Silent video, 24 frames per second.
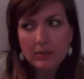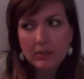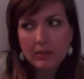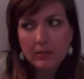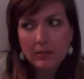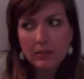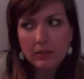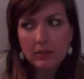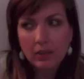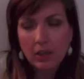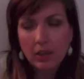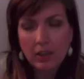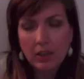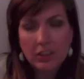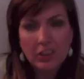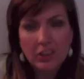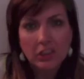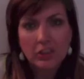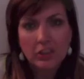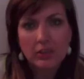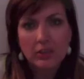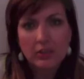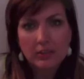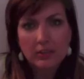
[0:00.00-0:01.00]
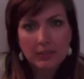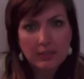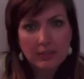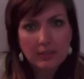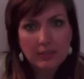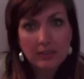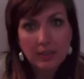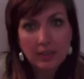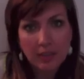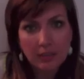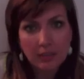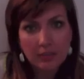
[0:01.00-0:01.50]
Gosh, it's
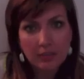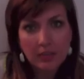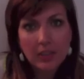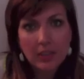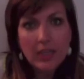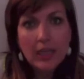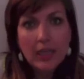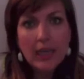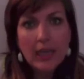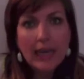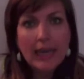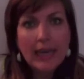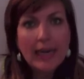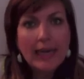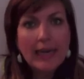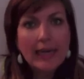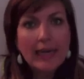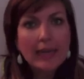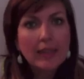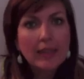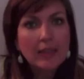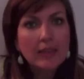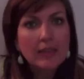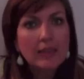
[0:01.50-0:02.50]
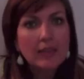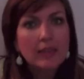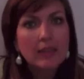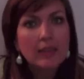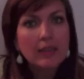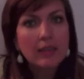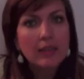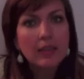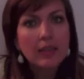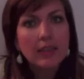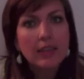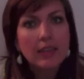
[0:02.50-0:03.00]
tough. And
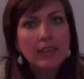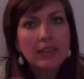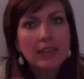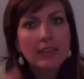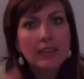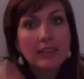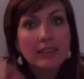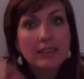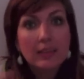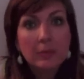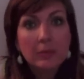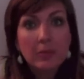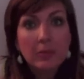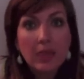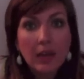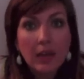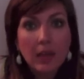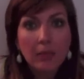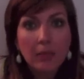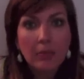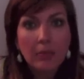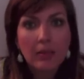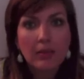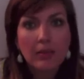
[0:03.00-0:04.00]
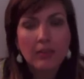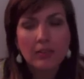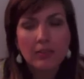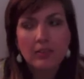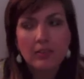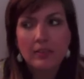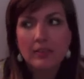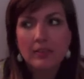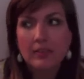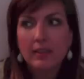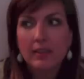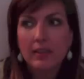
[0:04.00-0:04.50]
at the same time, there's
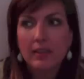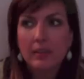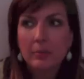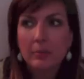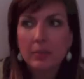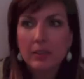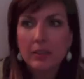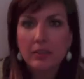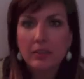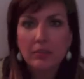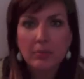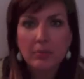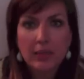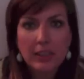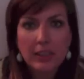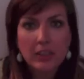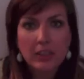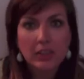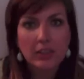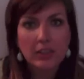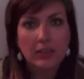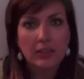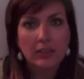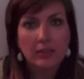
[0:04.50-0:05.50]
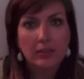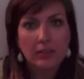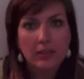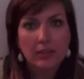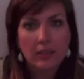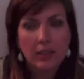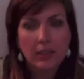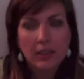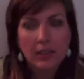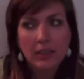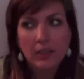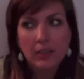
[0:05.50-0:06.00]
this element of magic
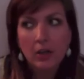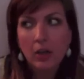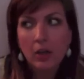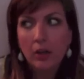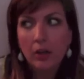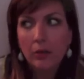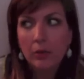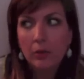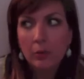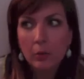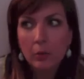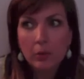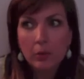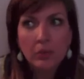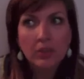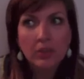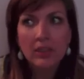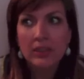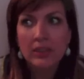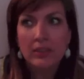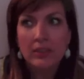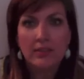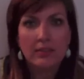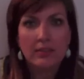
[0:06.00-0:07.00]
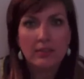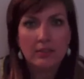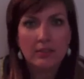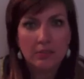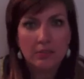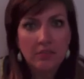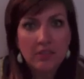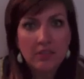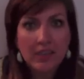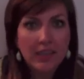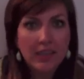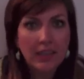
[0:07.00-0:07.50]
and otherworldliness and
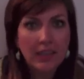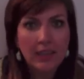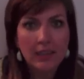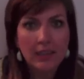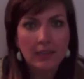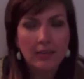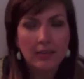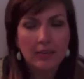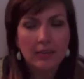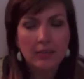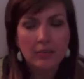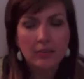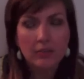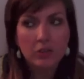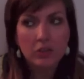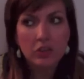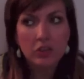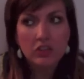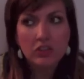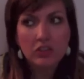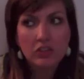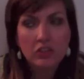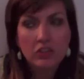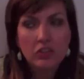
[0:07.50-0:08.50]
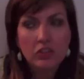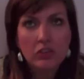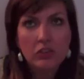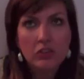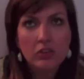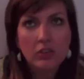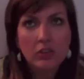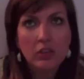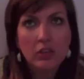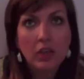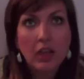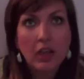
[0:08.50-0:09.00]
fae and just
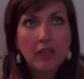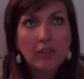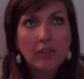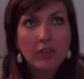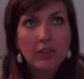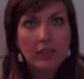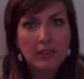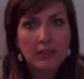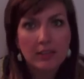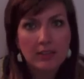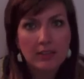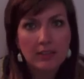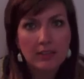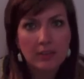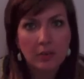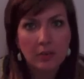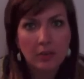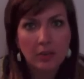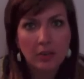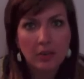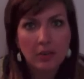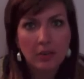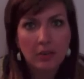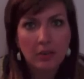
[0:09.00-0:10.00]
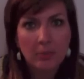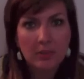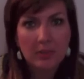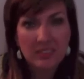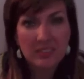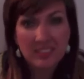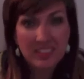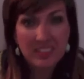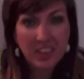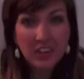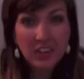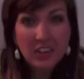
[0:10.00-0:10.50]
lovely things going on, but
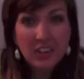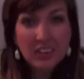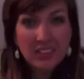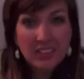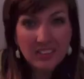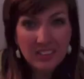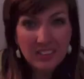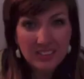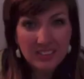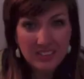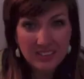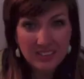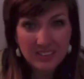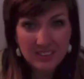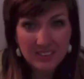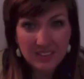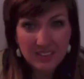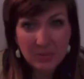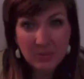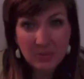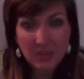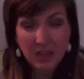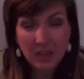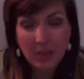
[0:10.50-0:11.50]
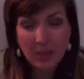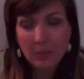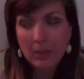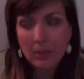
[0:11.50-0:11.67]
scary things at the same time.